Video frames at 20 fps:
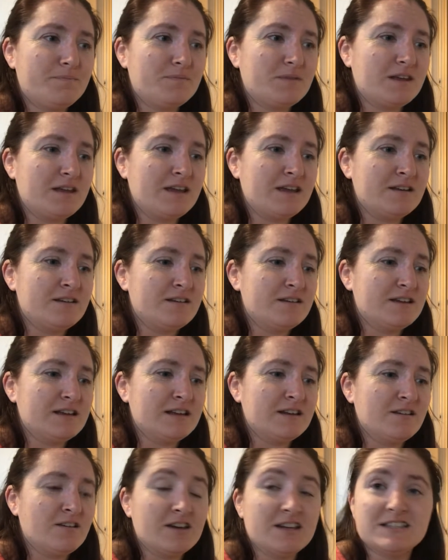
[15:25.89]
in
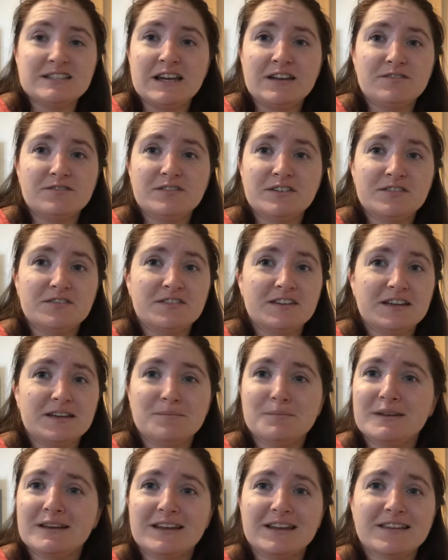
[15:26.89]
like 10-15
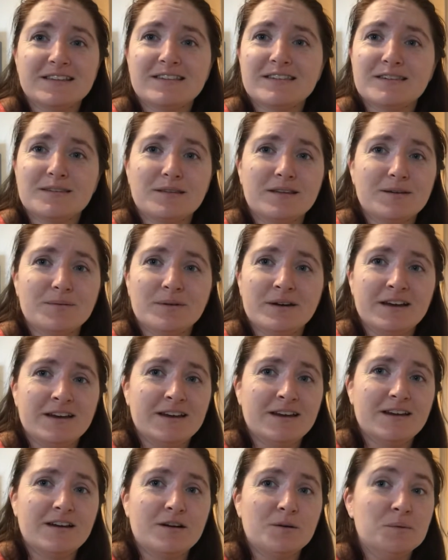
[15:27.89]
minutes,
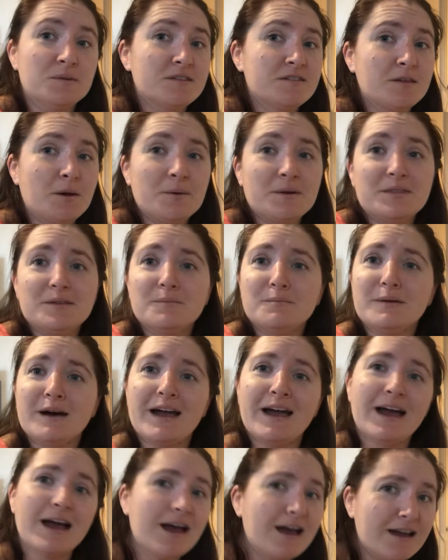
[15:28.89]
where I was sewing them by
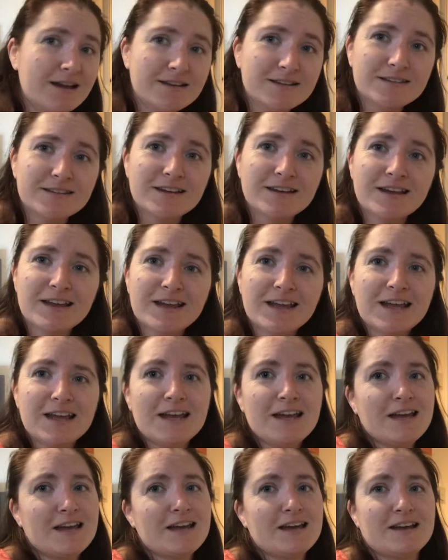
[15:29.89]
hand
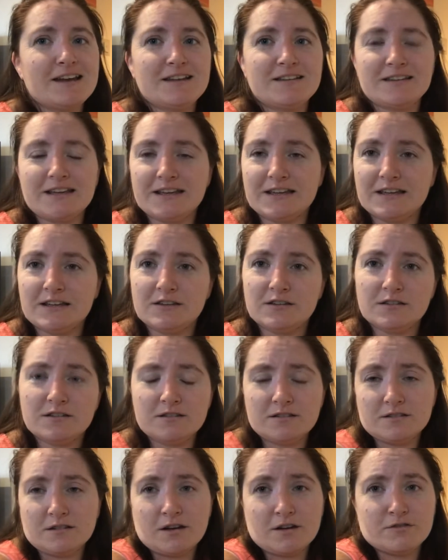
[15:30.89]
and taking
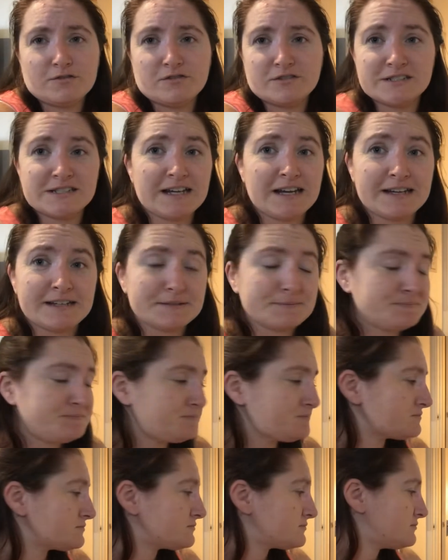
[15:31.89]
over a day.
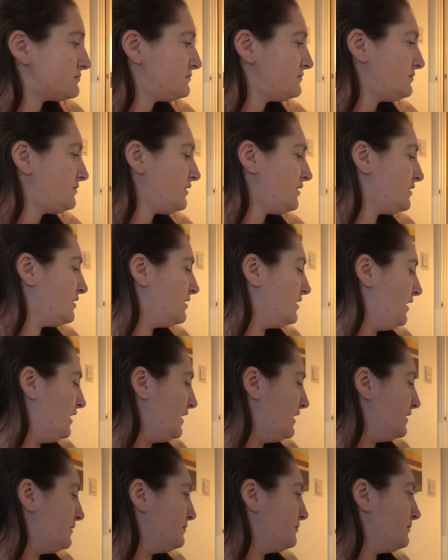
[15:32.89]

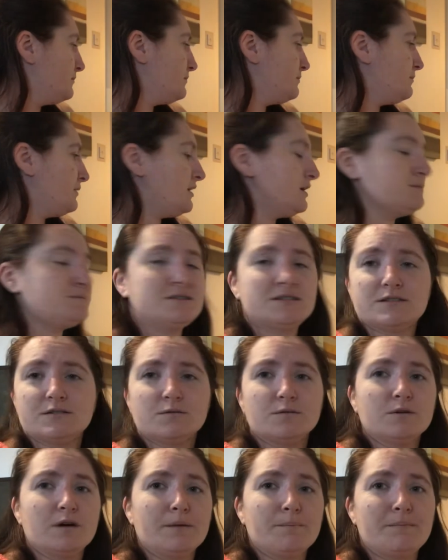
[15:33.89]
But I'm
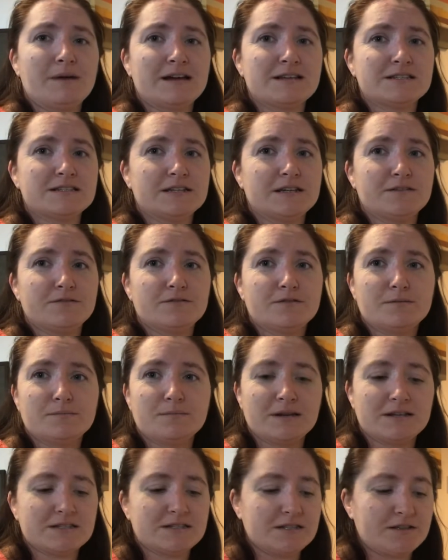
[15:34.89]
still a massive
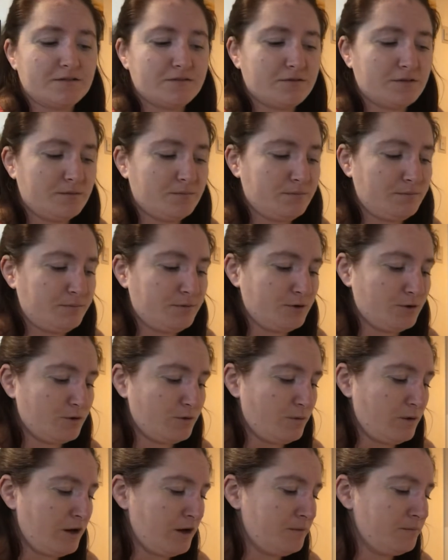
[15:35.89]

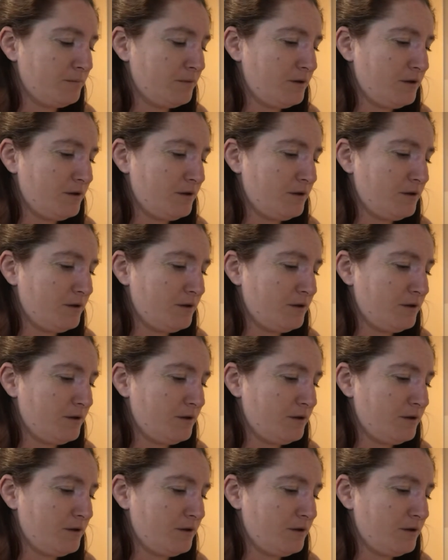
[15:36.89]
bookworm.